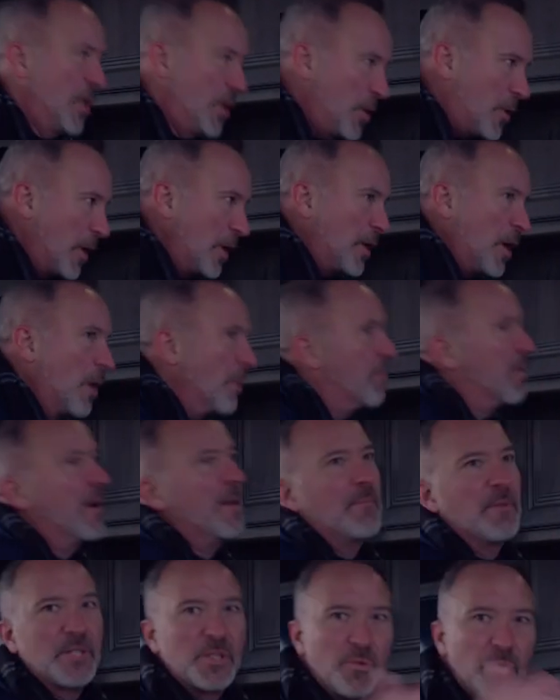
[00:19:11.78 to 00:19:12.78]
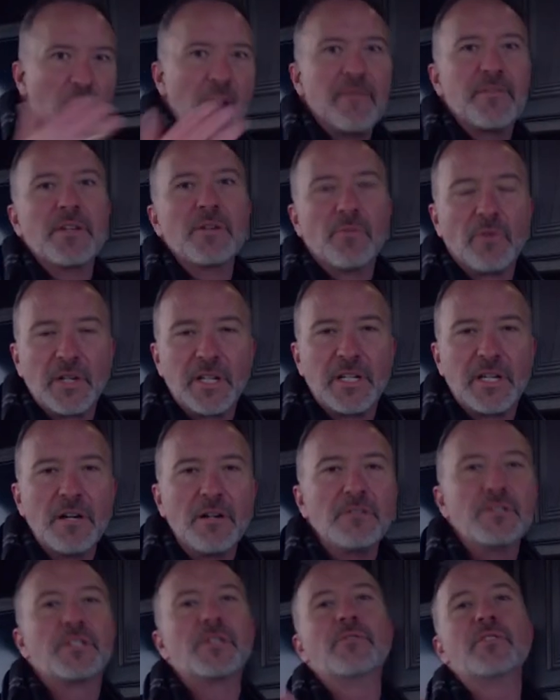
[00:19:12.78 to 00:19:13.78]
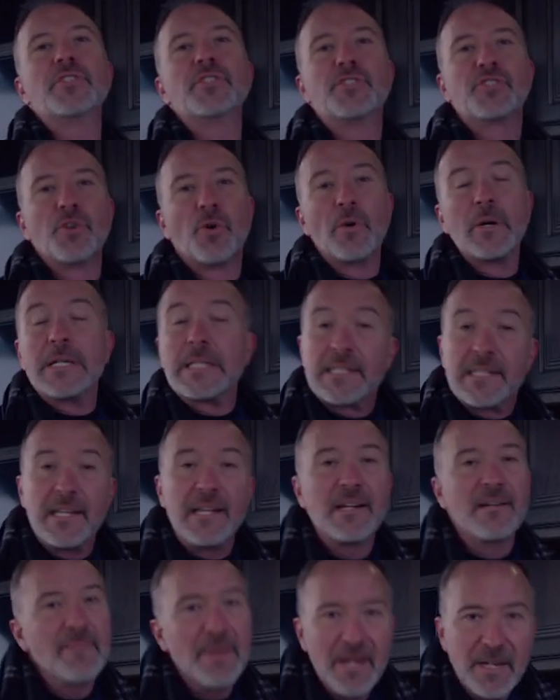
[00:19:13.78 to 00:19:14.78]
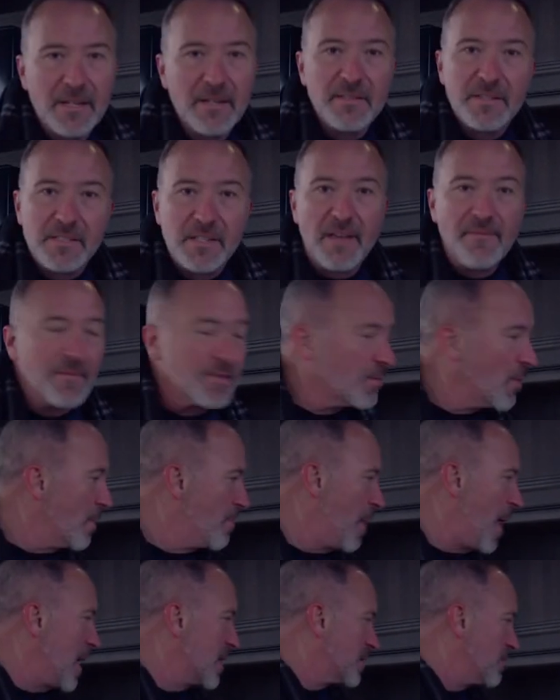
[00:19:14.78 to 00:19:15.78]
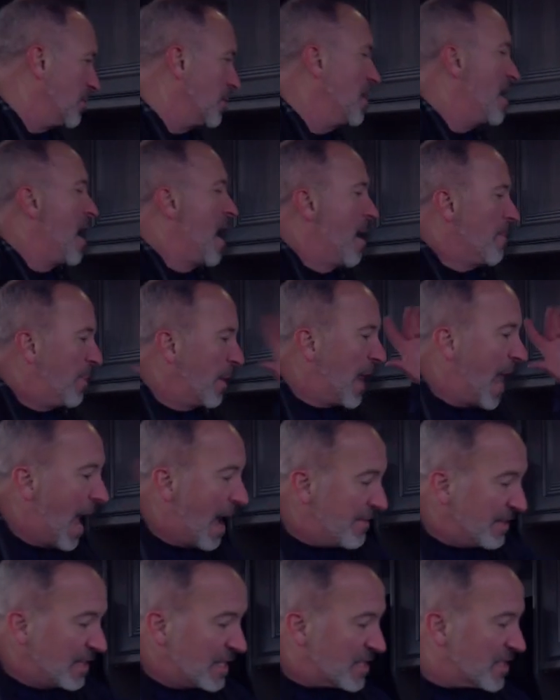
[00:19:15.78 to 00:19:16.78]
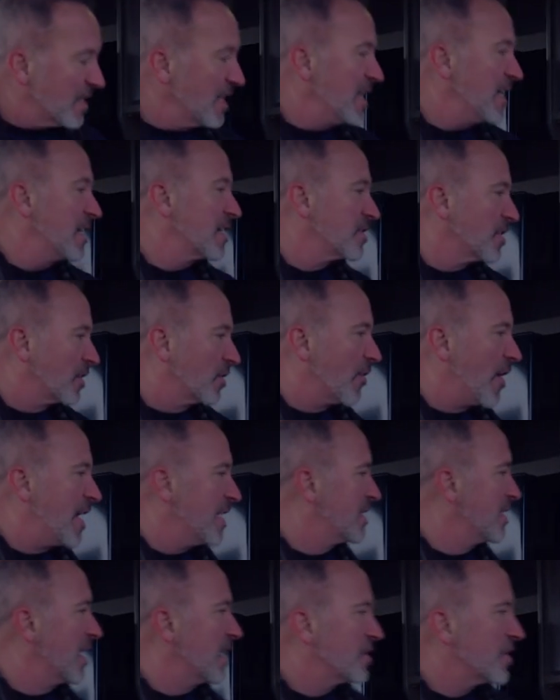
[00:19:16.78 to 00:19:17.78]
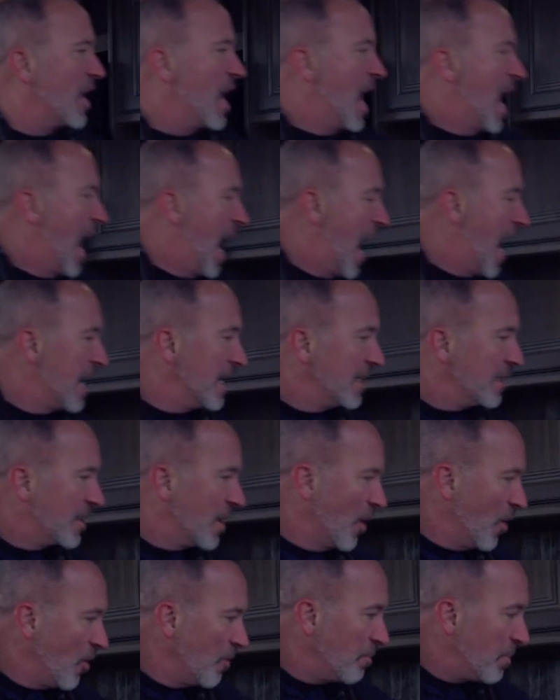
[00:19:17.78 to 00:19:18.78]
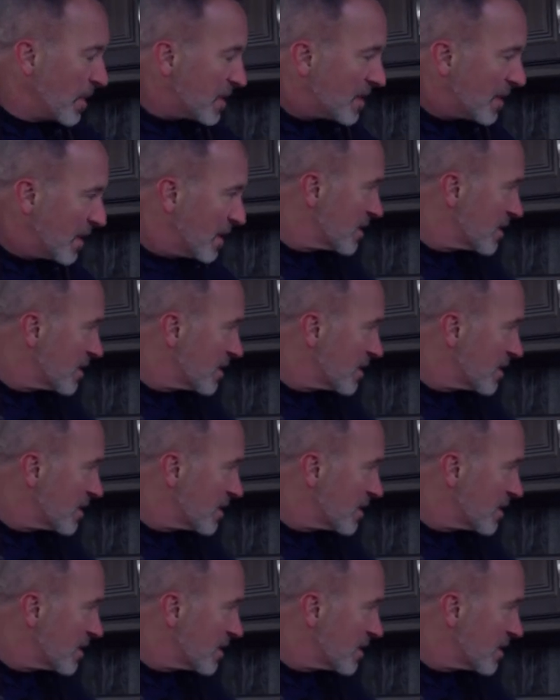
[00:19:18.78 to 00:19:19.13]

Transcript: you can go pretty much wherever you want to go to enjoy seeing America the safest way possible. But having the sink is a great touch. Hot and cold, plus